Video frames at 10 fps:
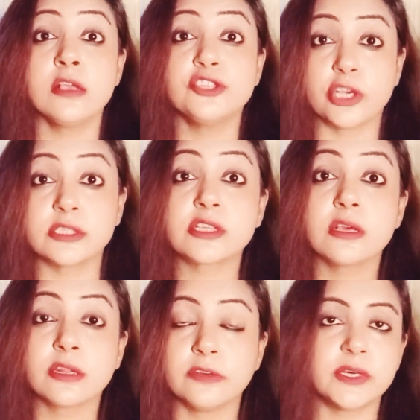Just
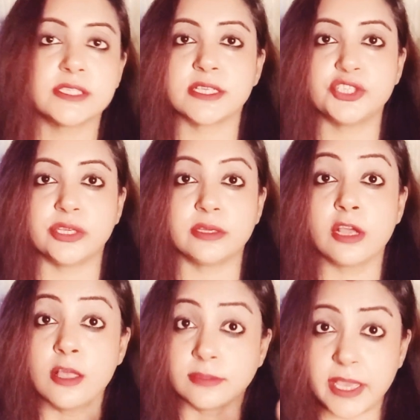reverse engineer.
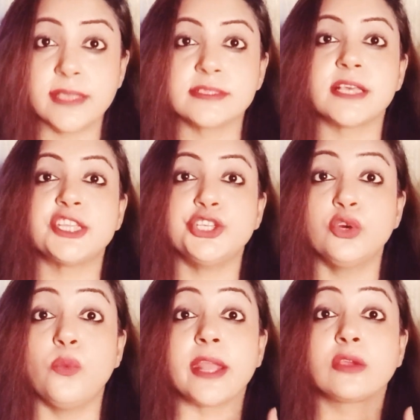Things that you
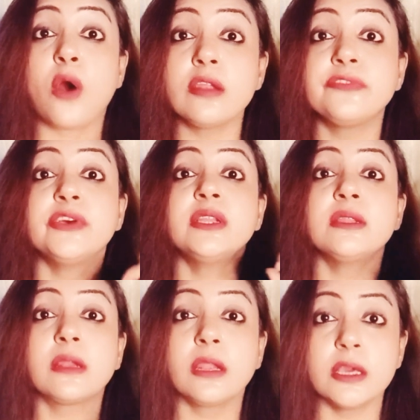were
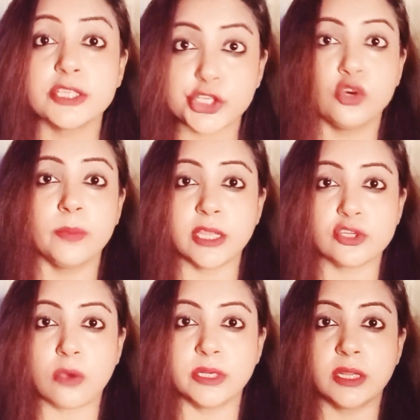confidently assuming
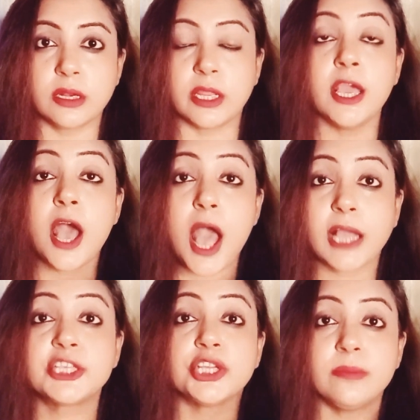dominantly
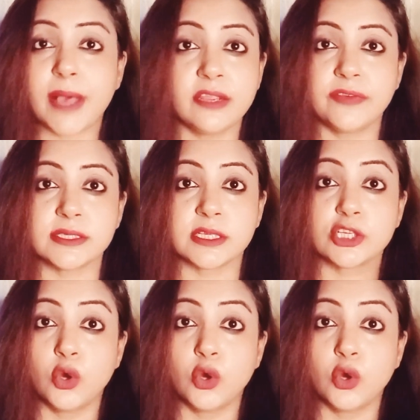actually manifested.